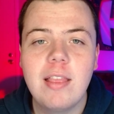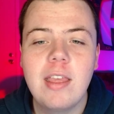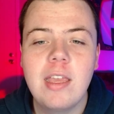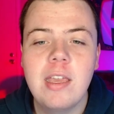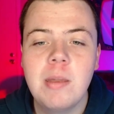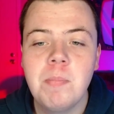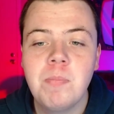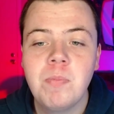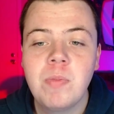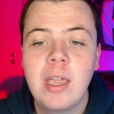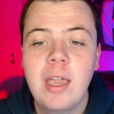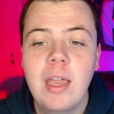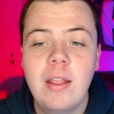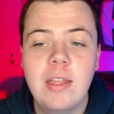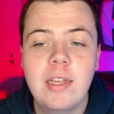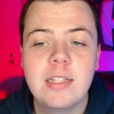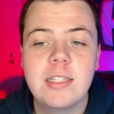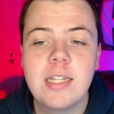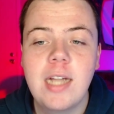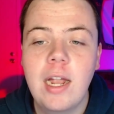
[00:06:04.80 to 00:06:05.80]
team in
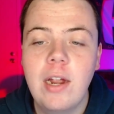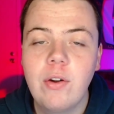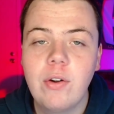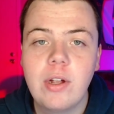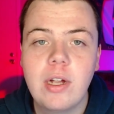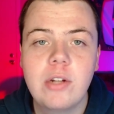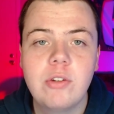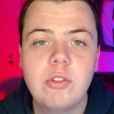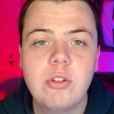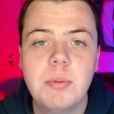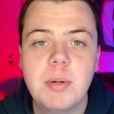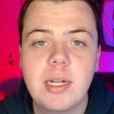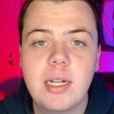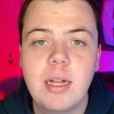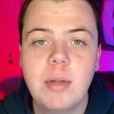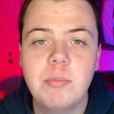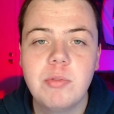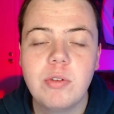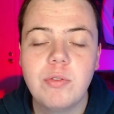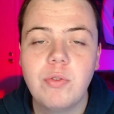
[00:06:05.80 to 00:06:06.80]
the entire country when it
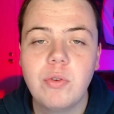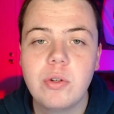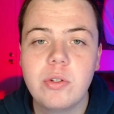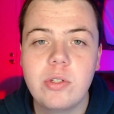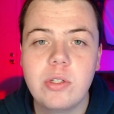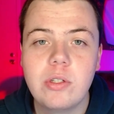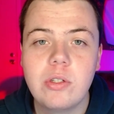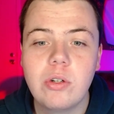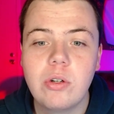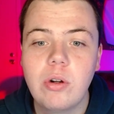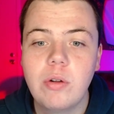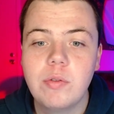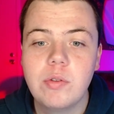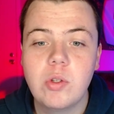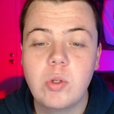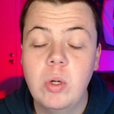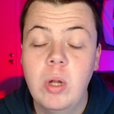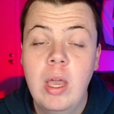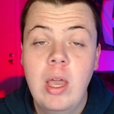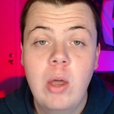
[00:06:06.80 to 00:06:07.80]
comes to forcing
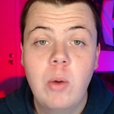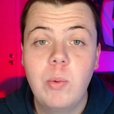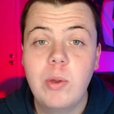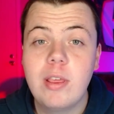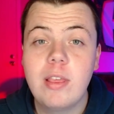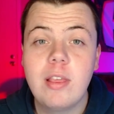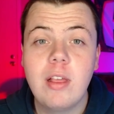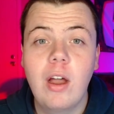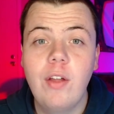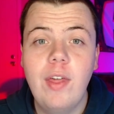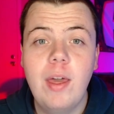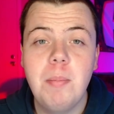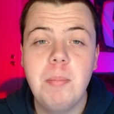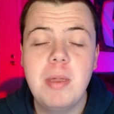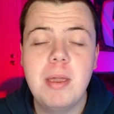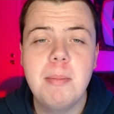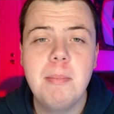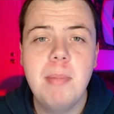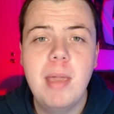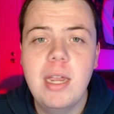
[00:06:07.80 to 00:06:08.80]
turnovers. And we saw that
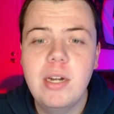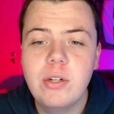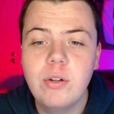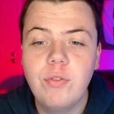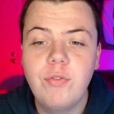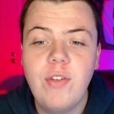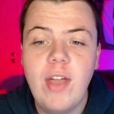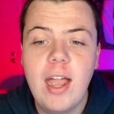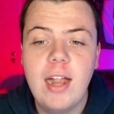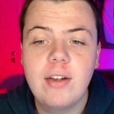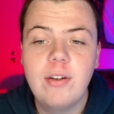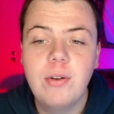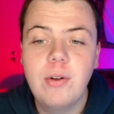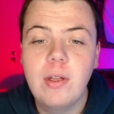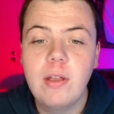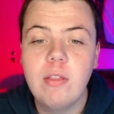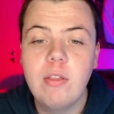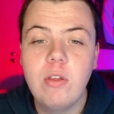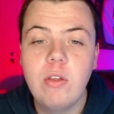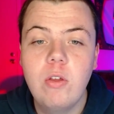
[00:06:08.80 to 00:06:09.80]
be a major factor
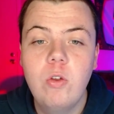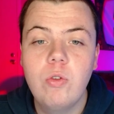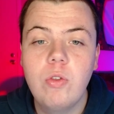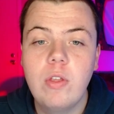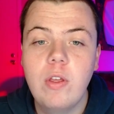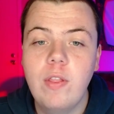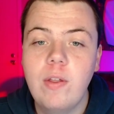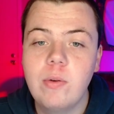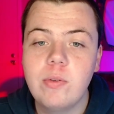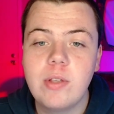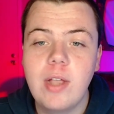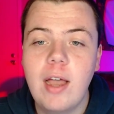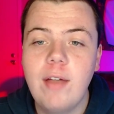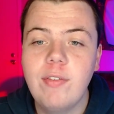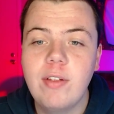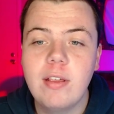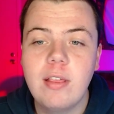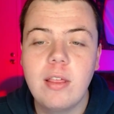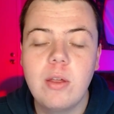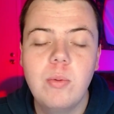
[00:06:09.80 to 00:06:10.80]
against Houston. That was
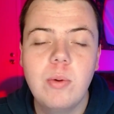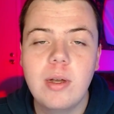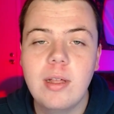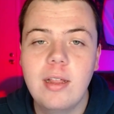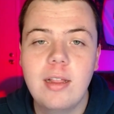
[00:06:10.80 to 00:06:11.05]
obviously what